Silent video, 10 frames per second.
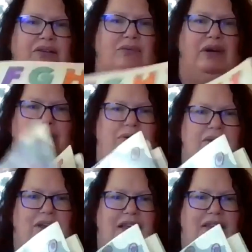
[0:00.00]
whoa,
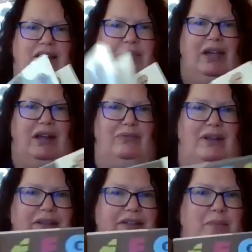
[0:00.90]
I think we gotta
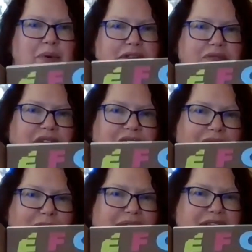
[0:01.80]
read this book to figure
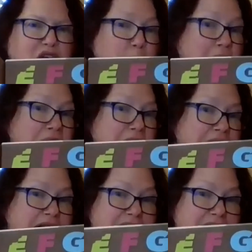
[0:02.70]
out what's going on.